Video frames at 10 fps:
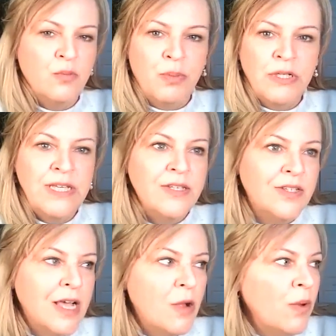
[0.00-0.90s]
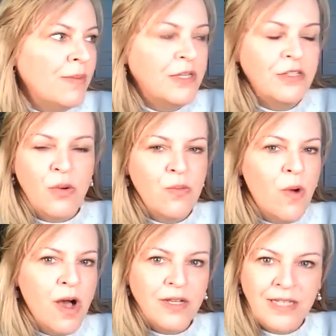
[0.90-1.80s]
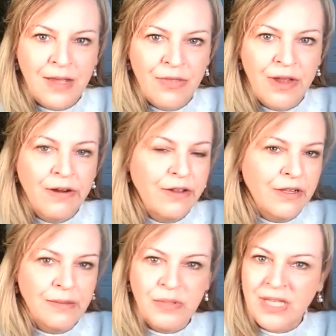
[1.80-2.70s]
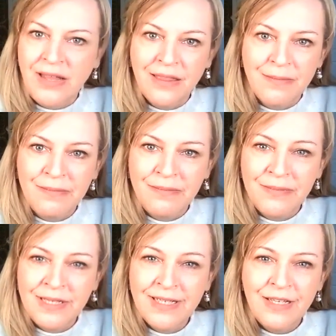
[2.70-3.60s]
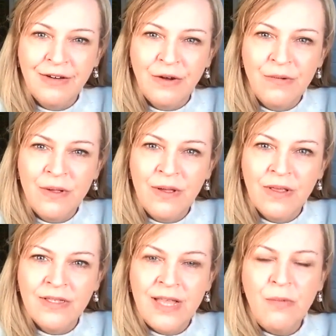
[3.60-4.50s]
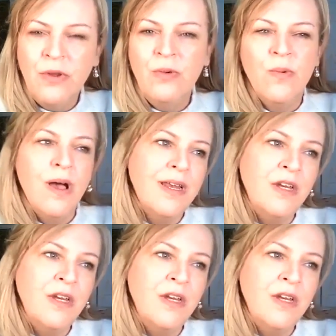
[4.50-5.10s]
Police tell women, don't walk down there, you'll upset them. You know, is that what you want